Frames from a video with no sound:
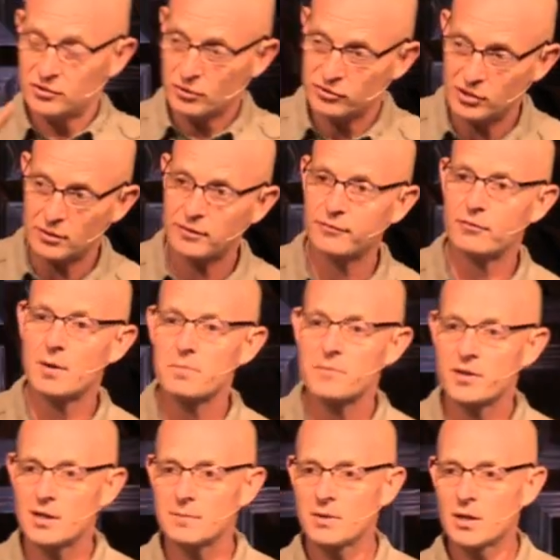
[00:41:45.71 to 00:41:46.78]
ourselves from
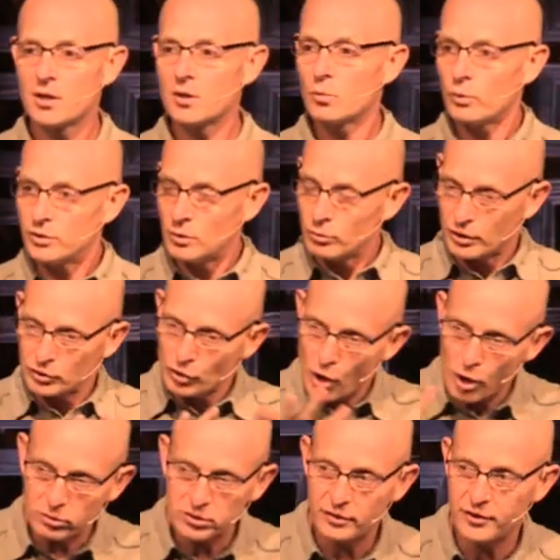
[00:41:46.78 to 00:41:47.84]
them, we don't want to
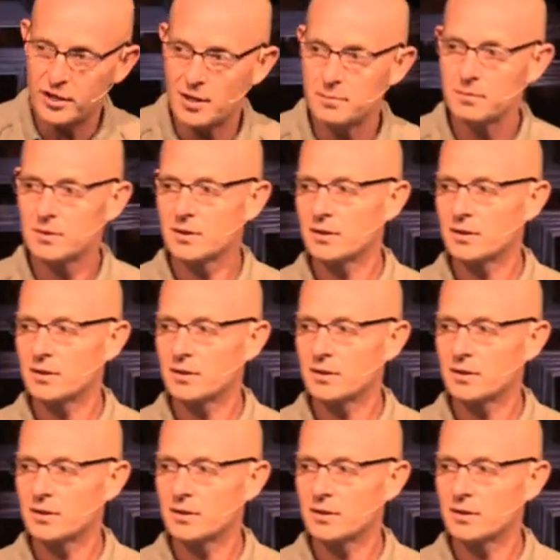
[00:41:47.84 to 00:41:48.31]
talk to them,